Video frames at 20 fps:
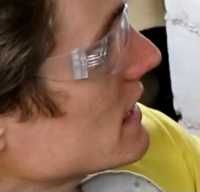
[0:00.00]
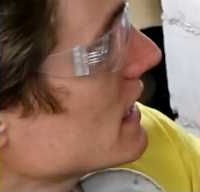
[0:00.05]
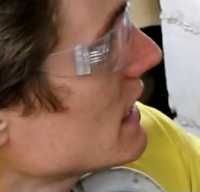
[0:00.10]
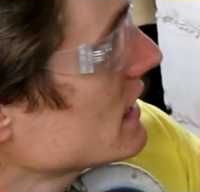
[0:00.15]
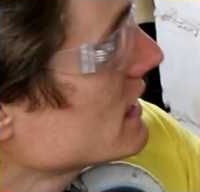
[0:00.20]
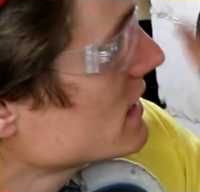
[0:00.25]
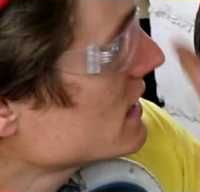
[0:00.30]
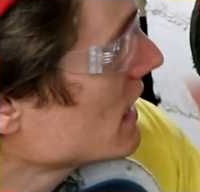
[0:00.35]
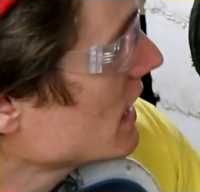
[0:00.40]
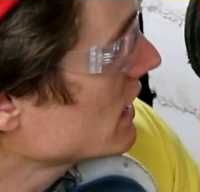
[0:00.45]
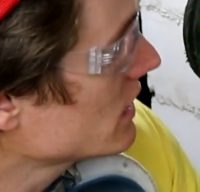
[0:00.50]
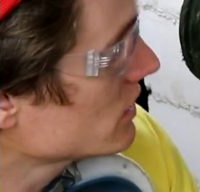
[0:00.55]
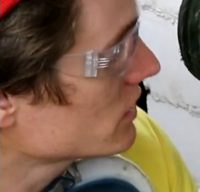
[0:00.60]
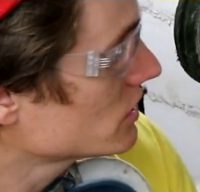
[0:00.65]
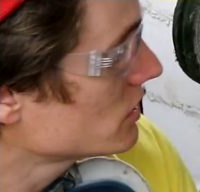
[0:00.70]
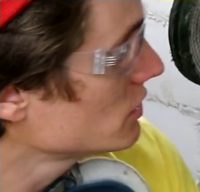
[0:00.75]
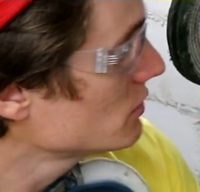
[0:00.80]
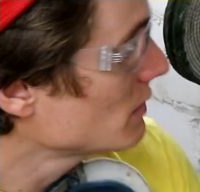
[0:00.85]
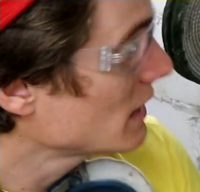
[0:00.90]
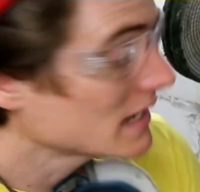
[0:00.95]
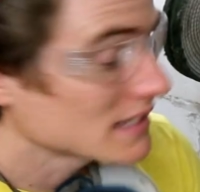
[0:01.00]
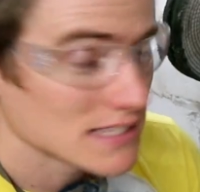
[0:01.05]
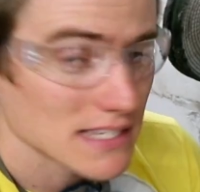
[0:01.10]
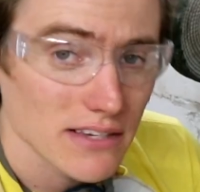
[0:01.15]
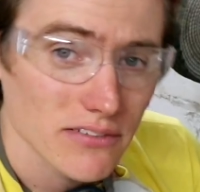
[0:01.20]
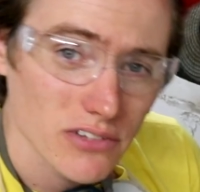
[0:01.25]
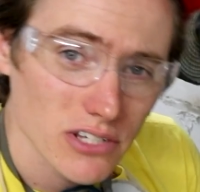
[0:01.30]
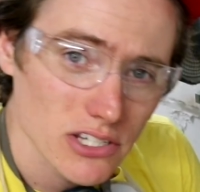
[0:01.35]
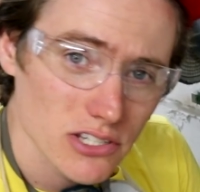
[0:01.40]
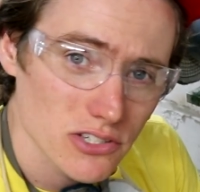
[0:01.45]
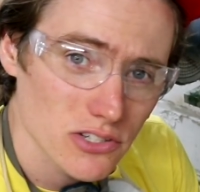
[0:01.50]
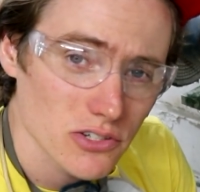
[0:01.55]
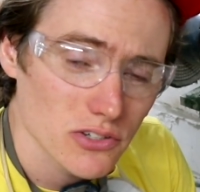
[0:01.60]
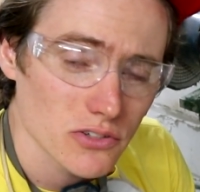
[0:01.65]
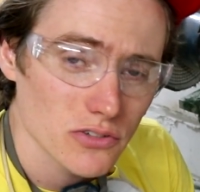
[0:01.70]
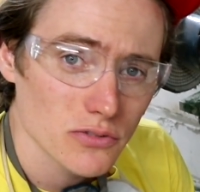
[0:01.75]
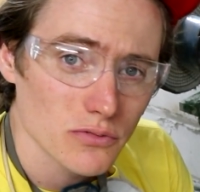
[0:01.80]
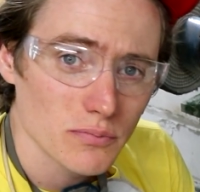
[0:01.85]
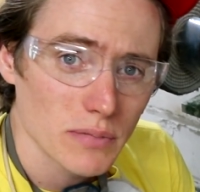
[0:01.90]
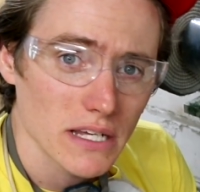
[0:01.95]
that standard
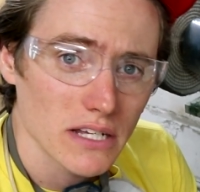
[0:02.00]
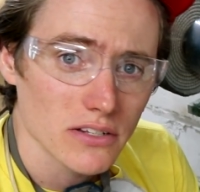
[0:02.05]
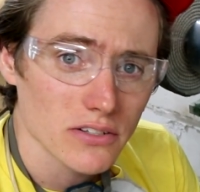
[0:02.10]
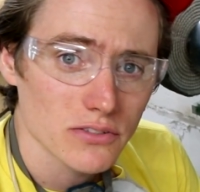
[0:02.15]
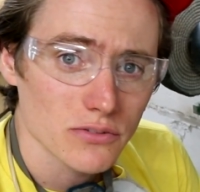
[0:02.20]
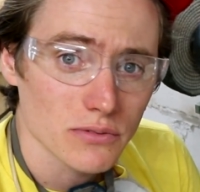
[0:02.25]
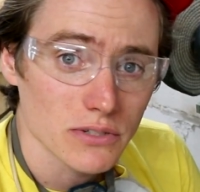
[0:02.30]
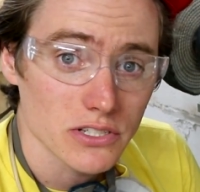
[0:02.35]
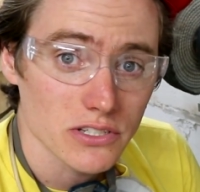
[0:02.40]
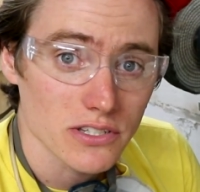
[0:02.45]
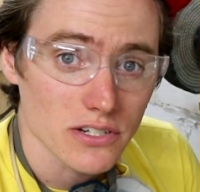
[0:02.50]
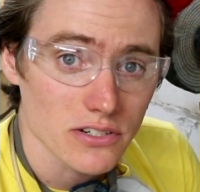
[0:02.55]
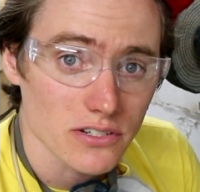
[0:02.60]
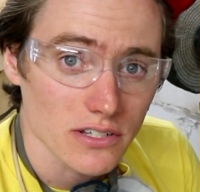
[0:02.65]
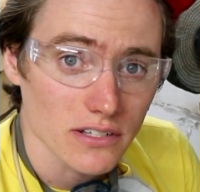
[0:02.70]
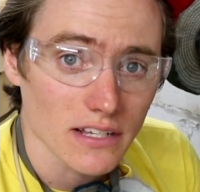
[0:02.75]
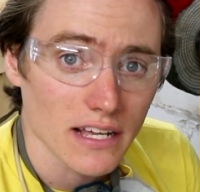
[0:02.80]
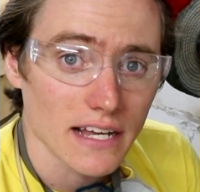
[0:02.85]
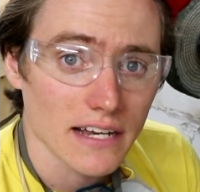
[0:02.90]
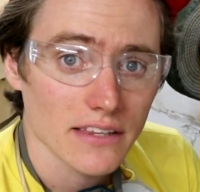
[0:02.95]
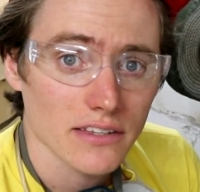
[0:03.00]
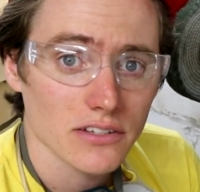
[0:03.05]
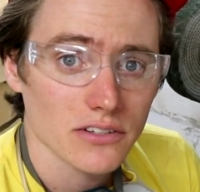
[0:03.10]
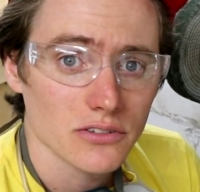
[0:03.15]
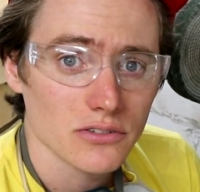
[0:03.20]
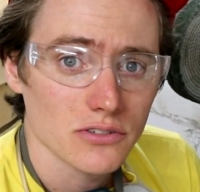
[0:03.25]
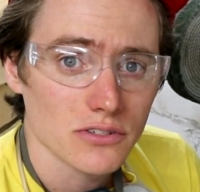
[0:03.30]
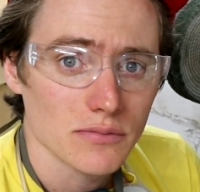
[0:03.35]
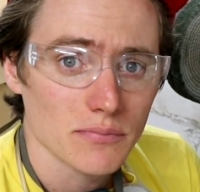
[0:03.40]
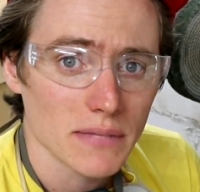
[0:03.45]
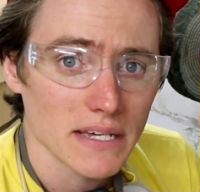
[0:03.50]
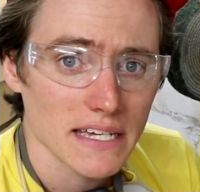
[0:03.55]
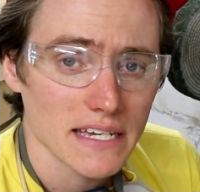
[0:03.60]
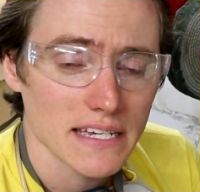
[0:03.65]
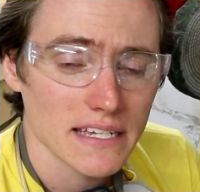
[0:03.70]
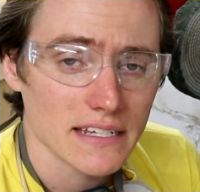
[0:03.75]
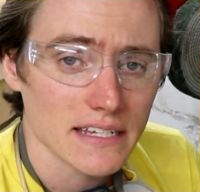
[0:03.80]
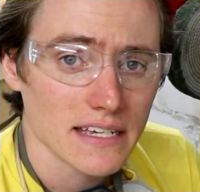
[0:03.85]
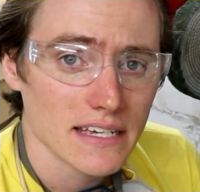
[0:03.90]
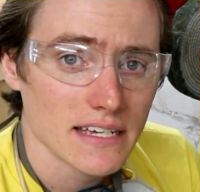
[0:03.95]
2x72 belts, which there's a lot of those
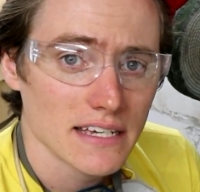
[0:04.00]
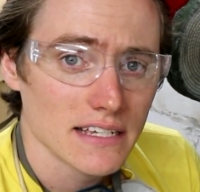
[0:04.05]
made,